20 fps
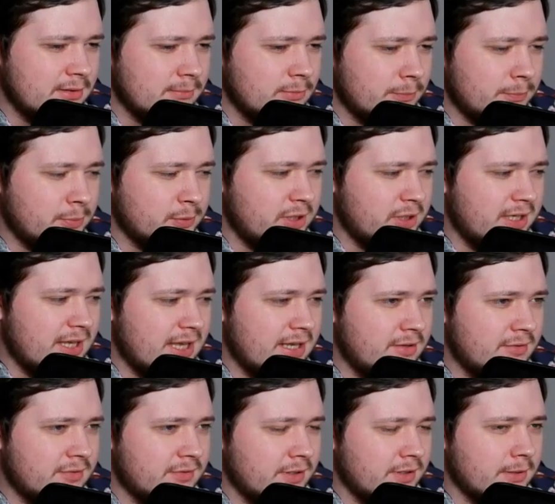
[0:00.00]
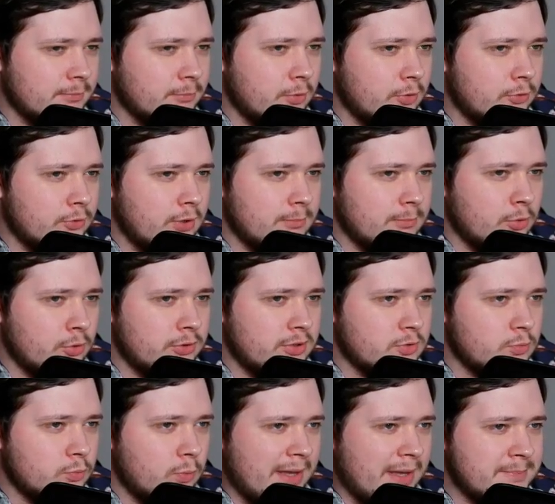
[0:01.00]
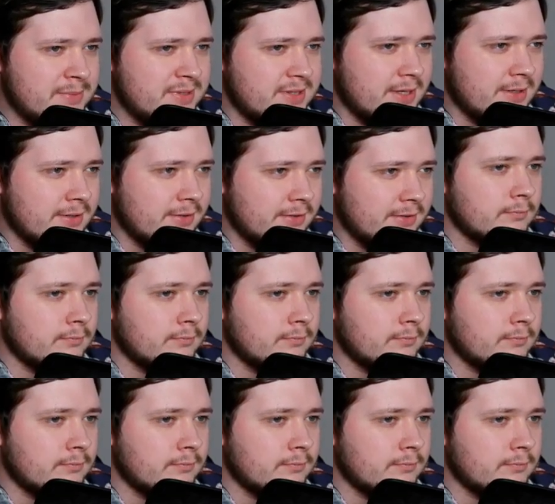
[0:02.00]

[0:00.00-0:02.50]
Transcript: I'm not playing anything. I'm on this website.